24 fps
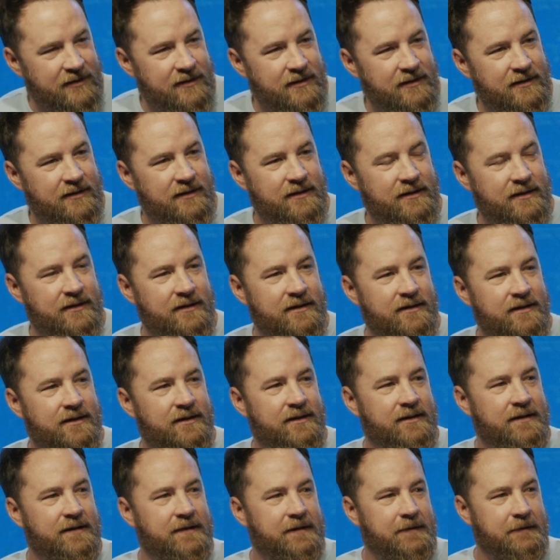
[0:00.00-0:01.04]

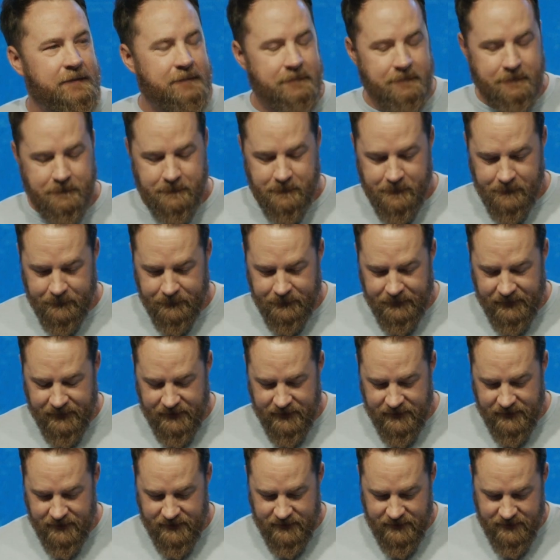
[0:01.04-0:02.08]

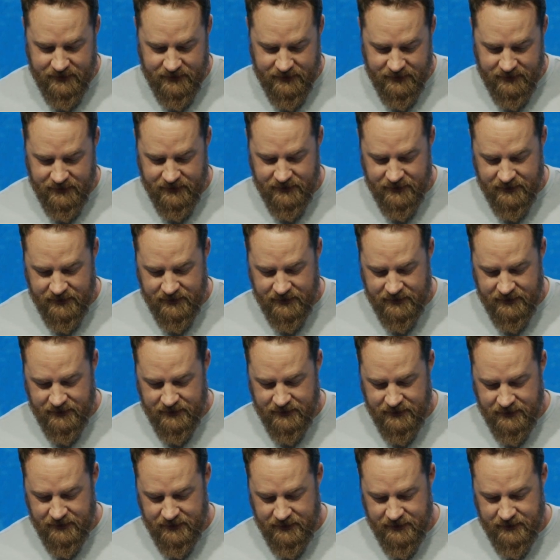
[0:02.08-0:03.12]

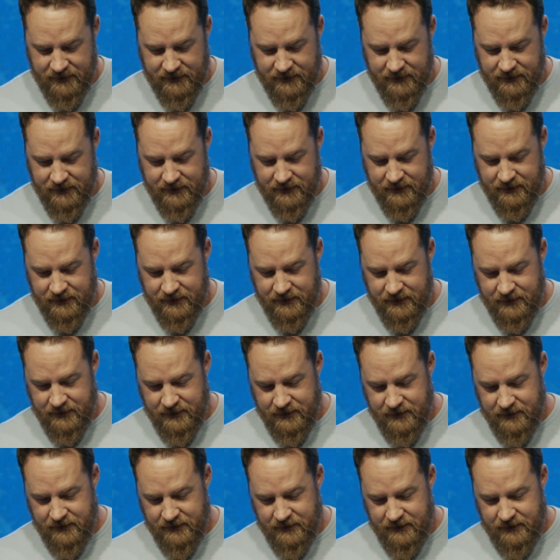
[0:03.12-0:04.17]

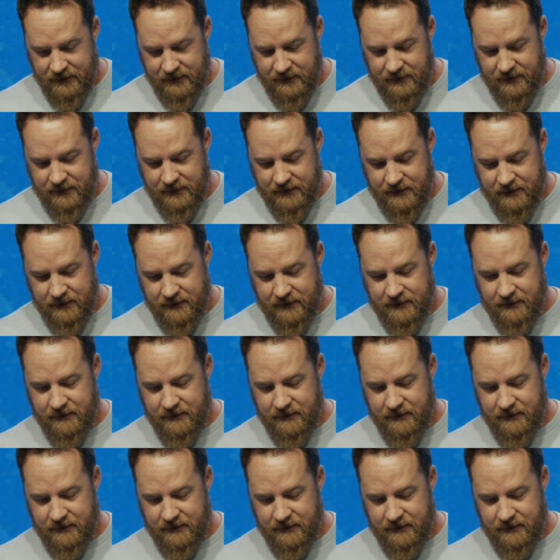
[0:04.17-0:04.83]
(no one is talking)